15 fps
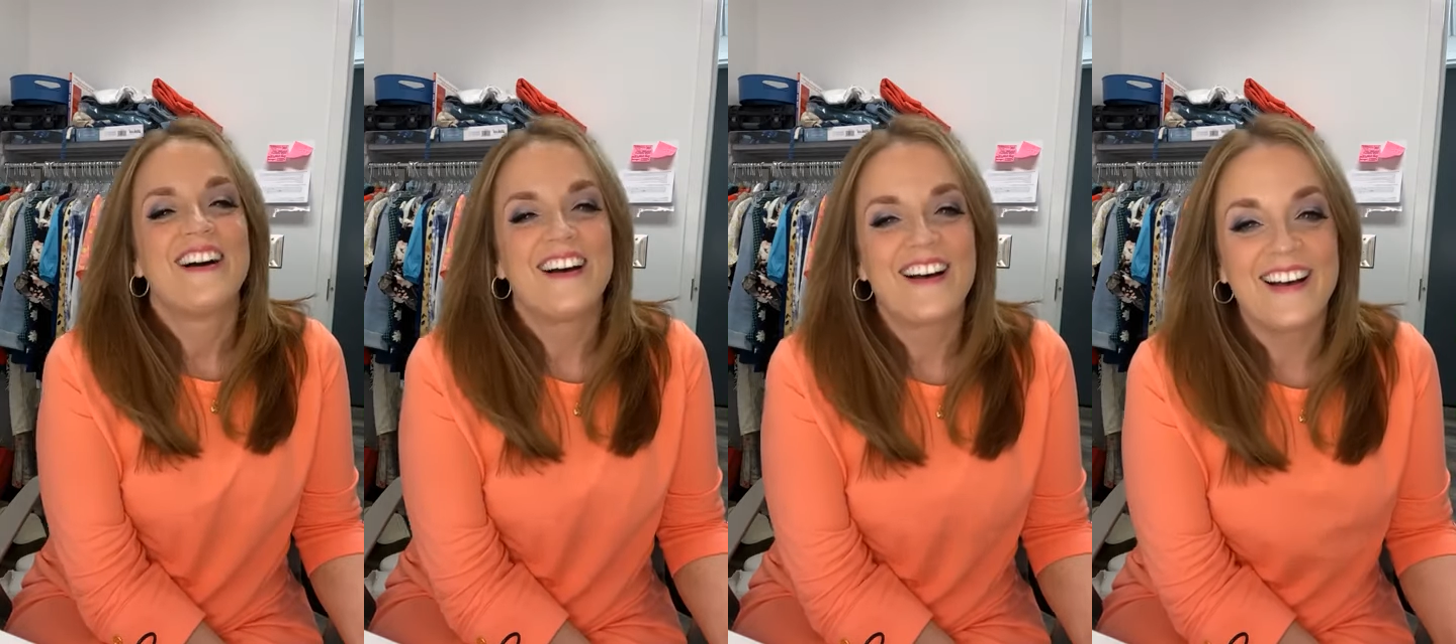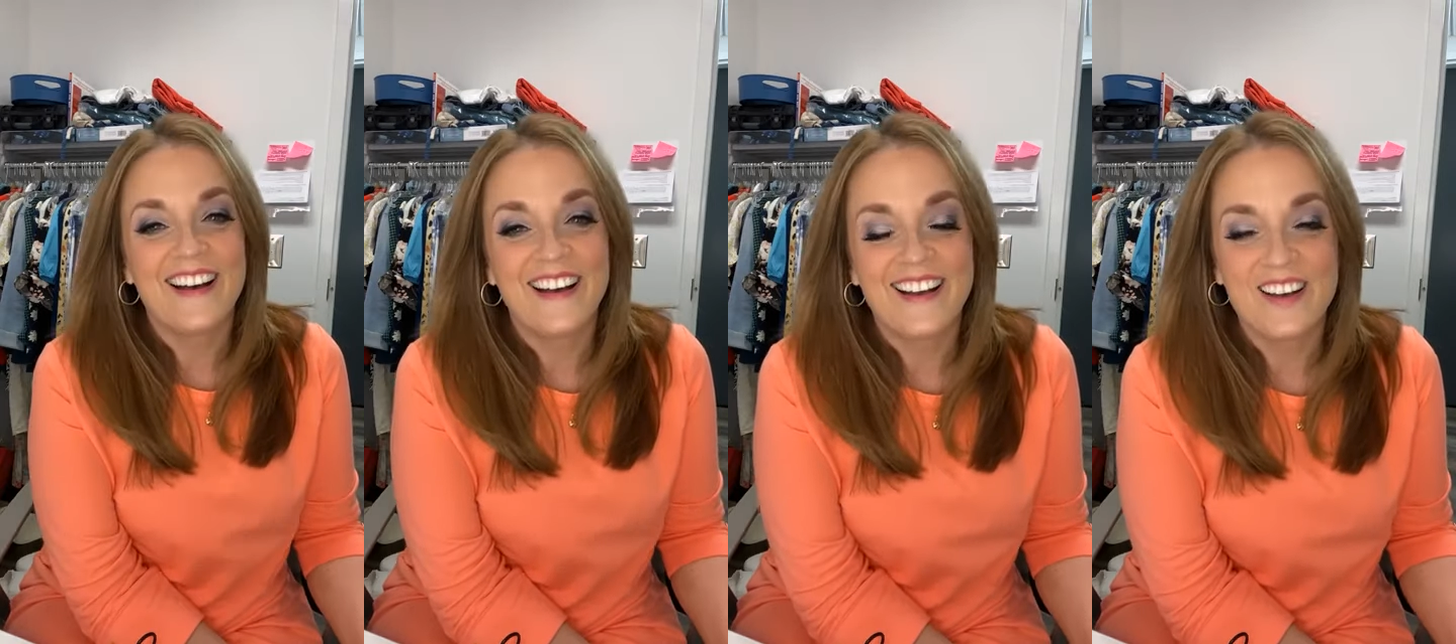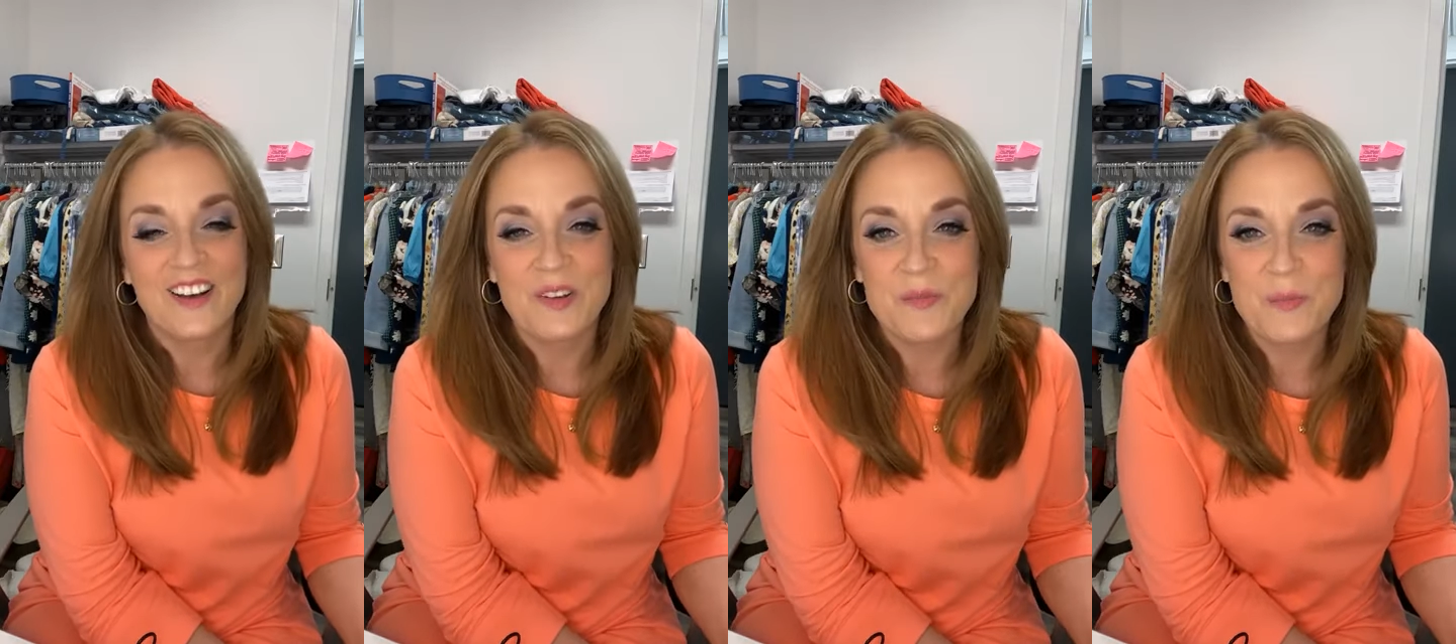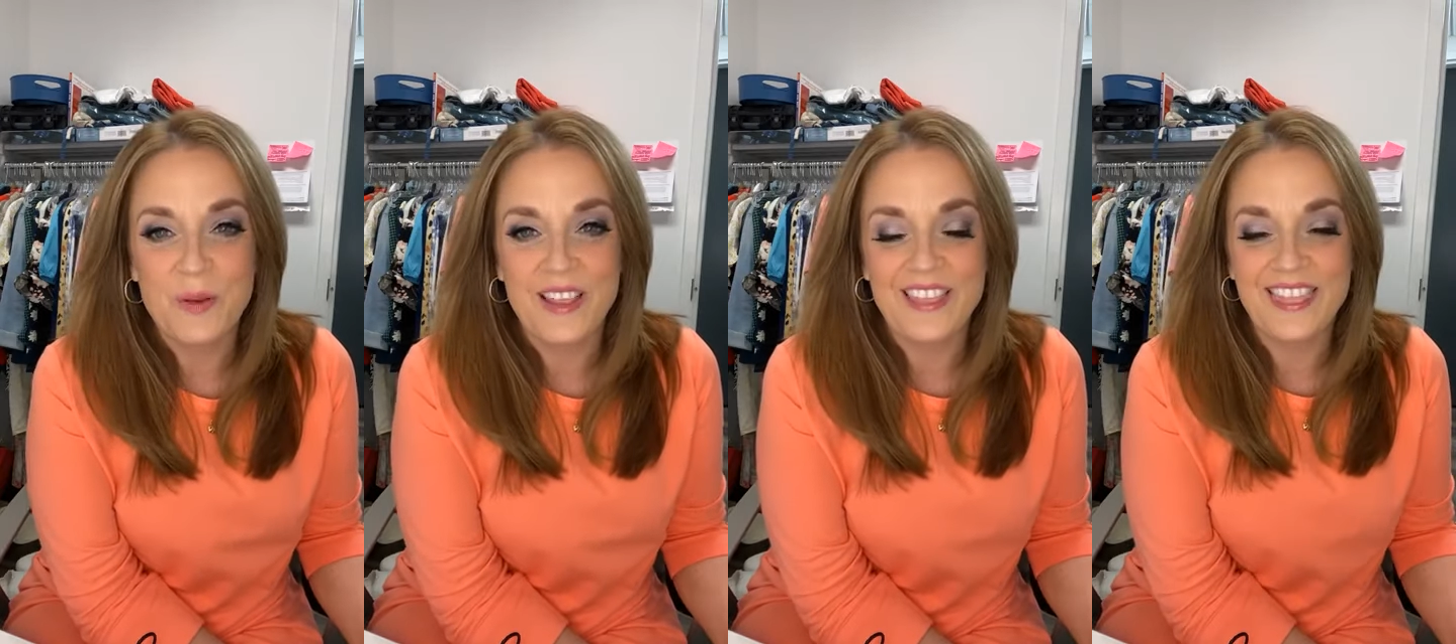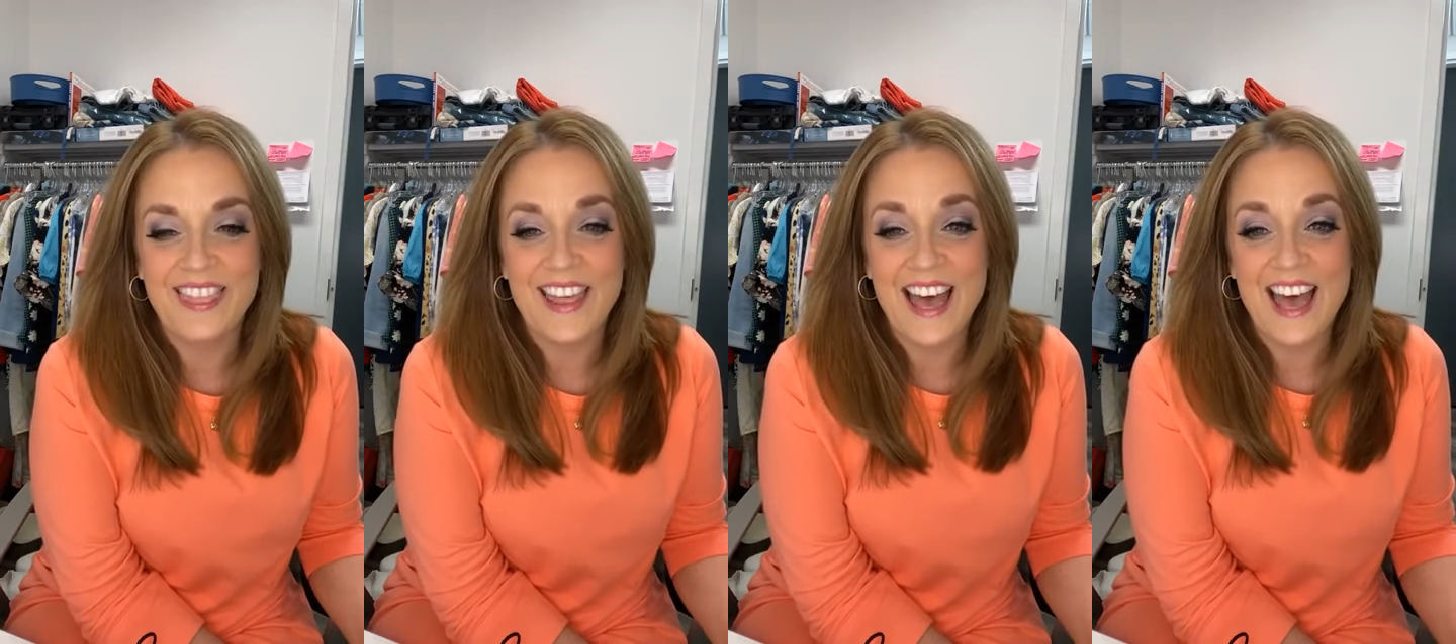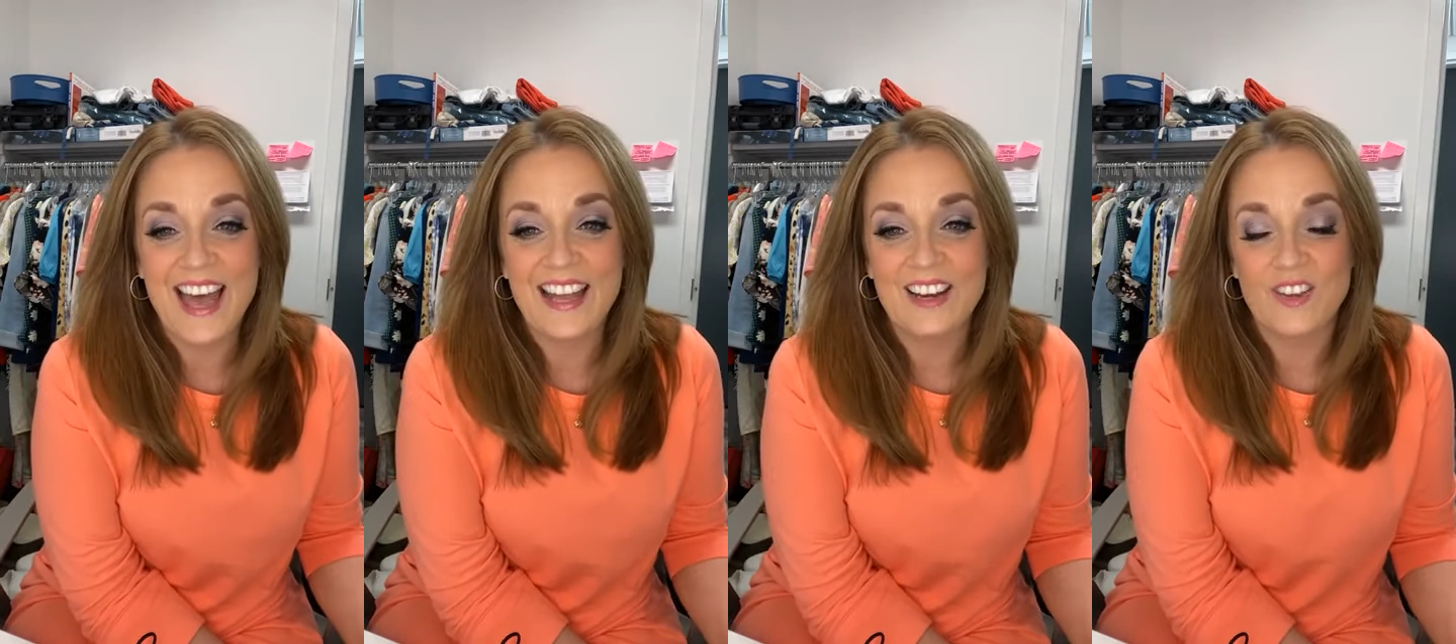But
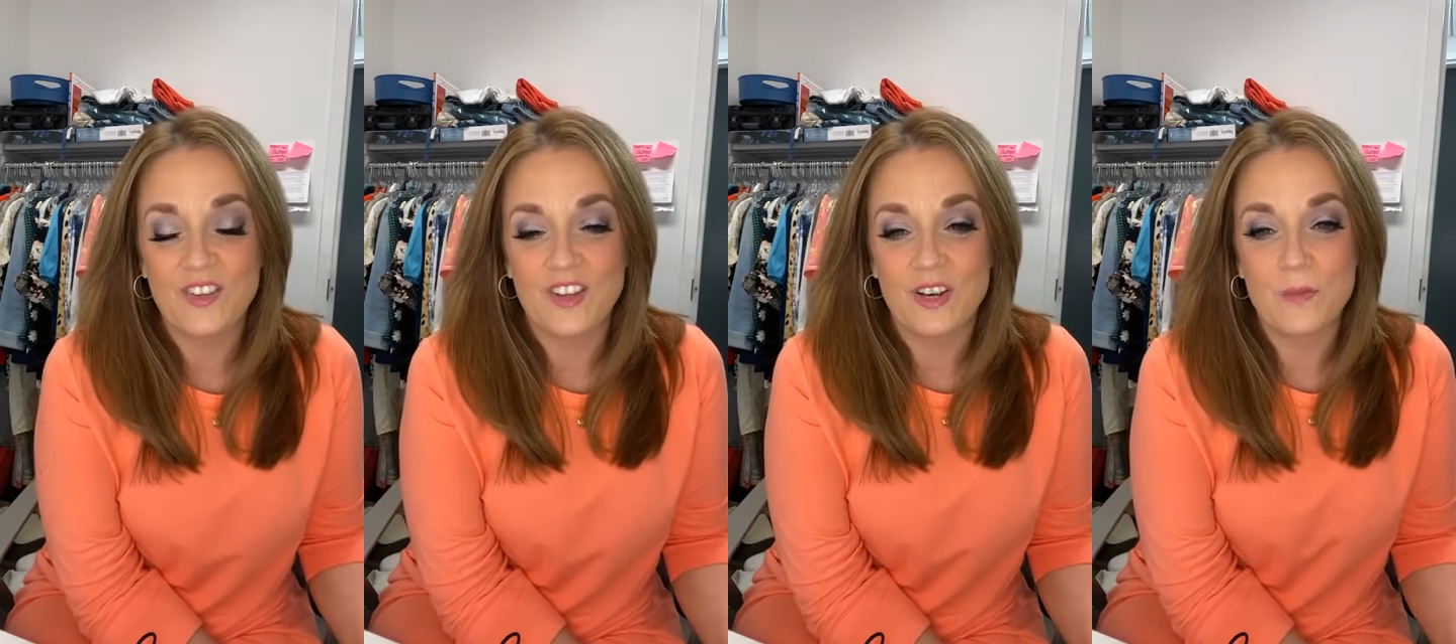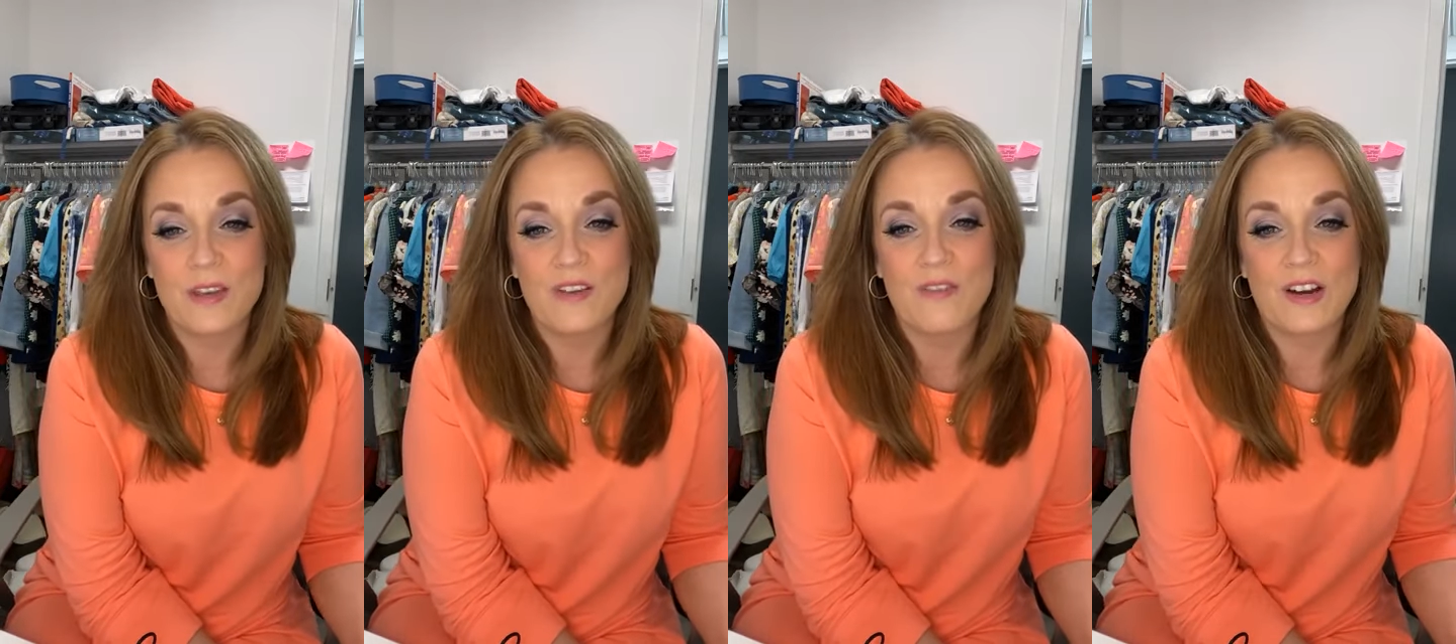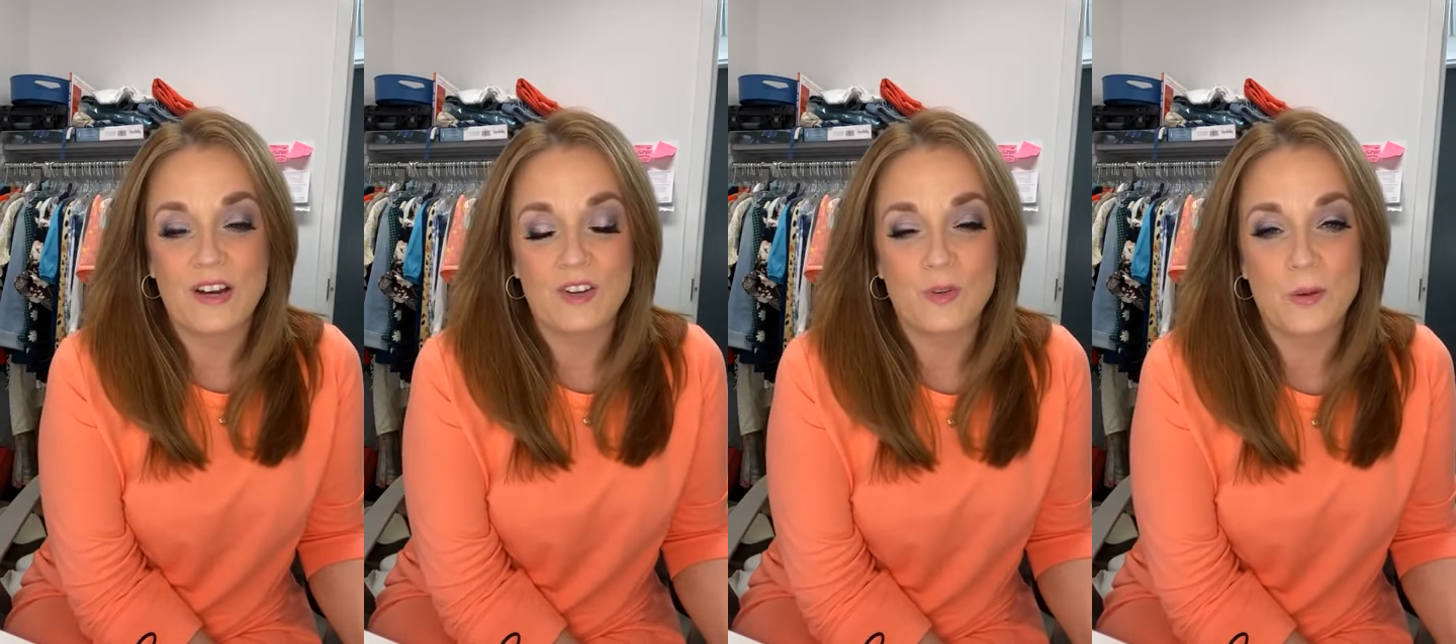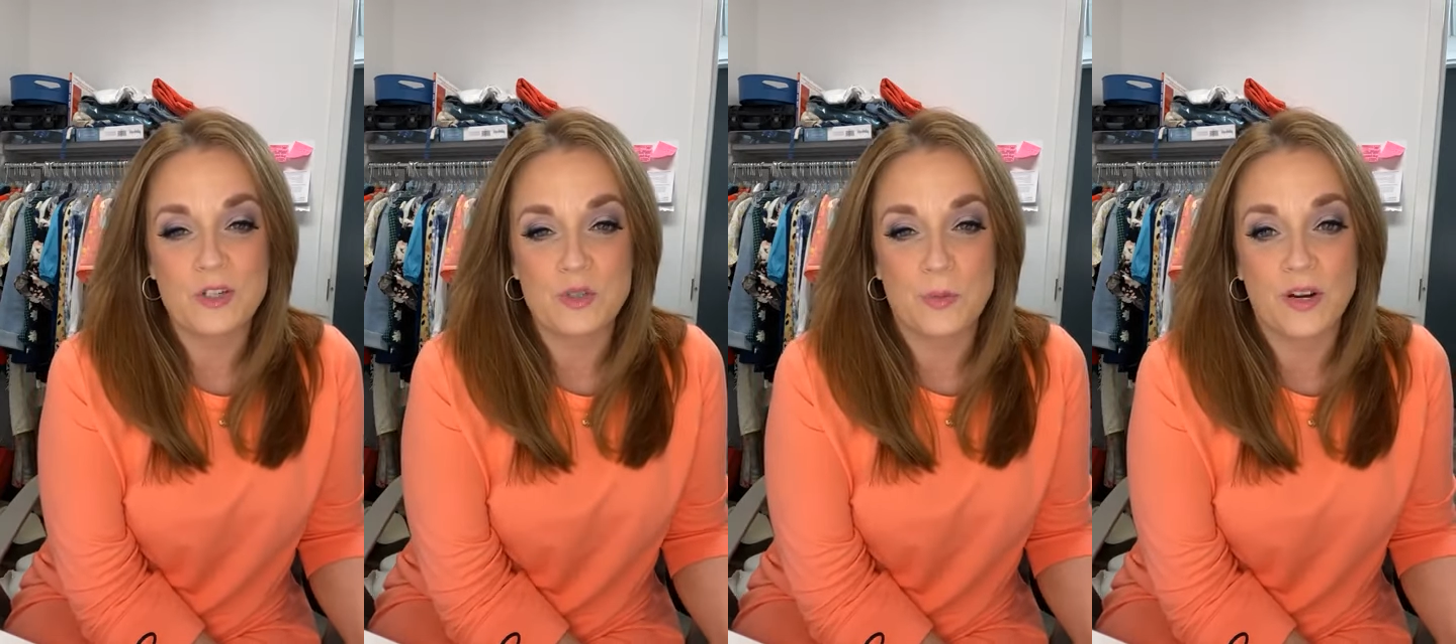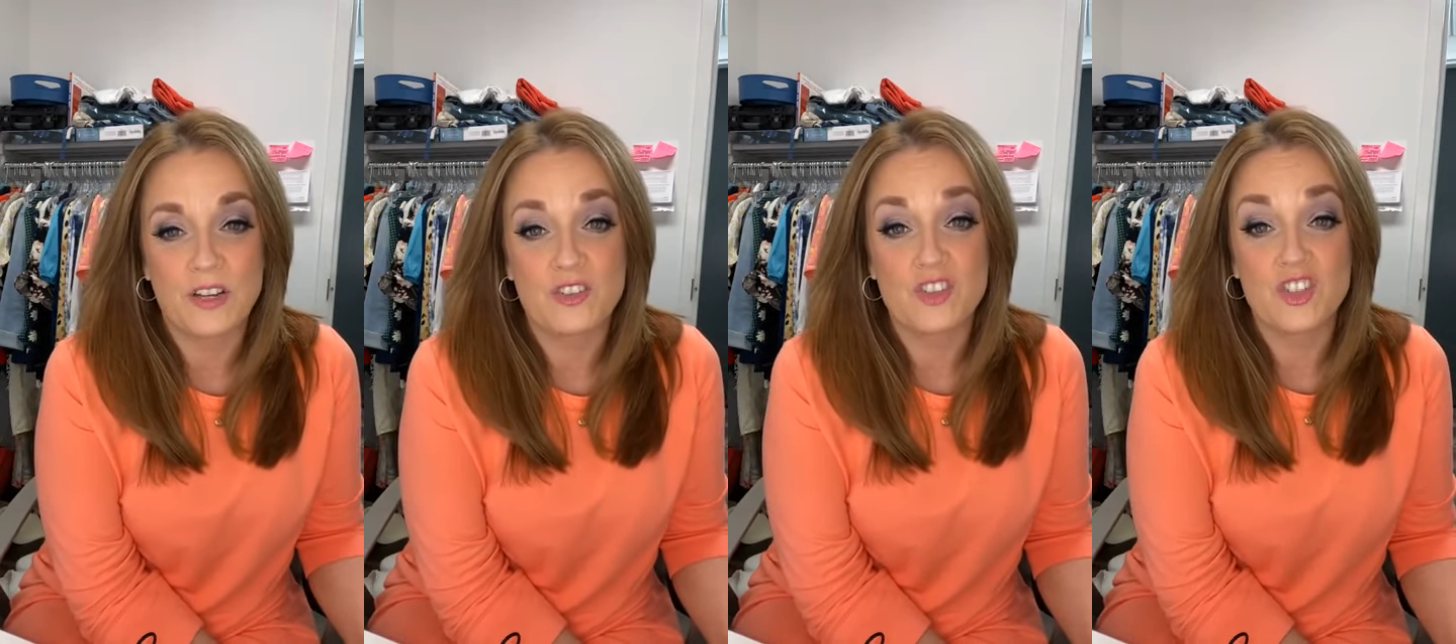that is going to be a very special price